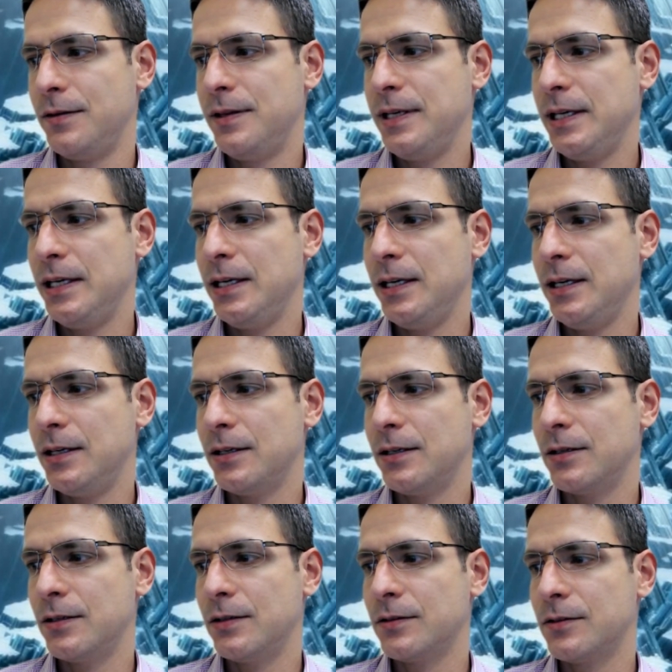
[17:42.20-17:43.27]
The
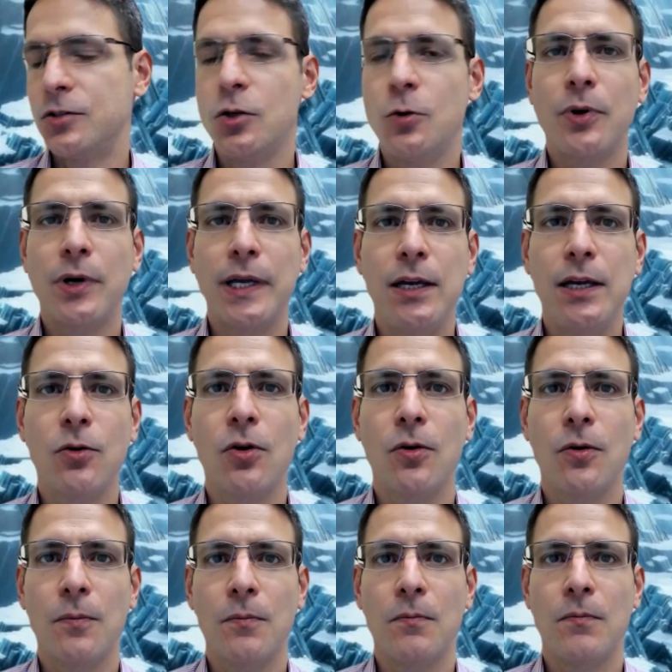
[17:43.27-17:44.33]

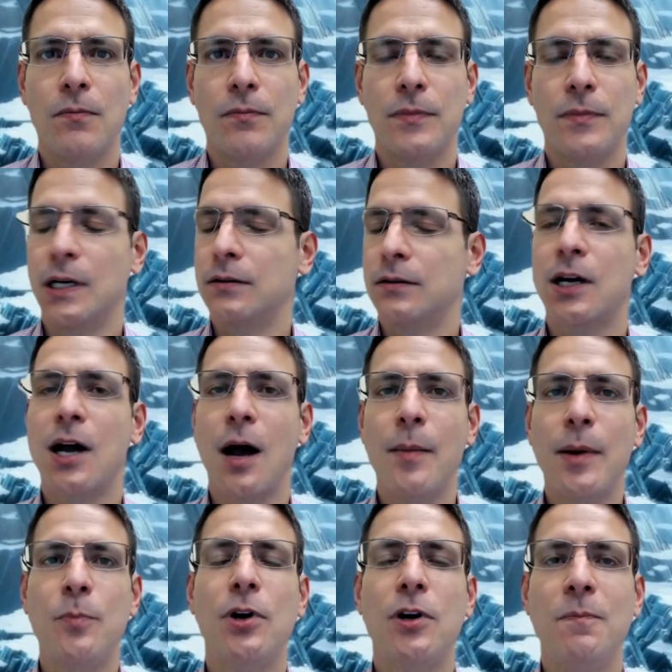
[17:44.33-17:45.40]
superhero, the
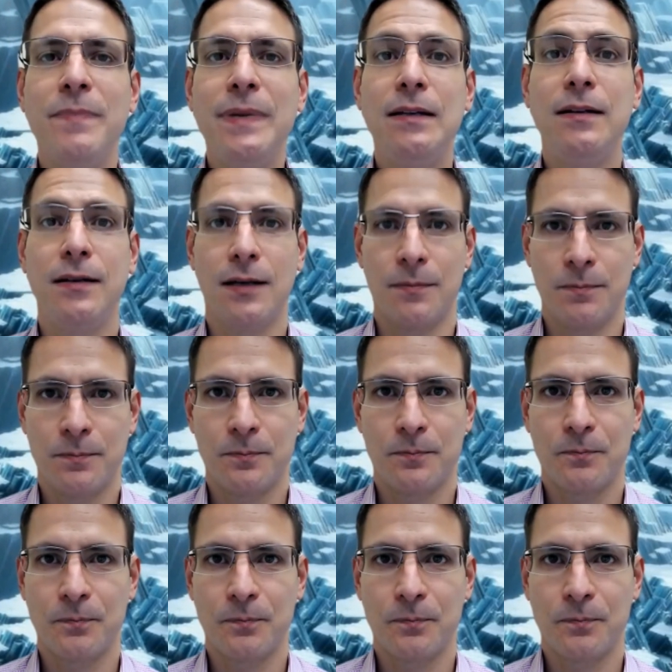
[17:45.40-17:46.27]
comic book medium.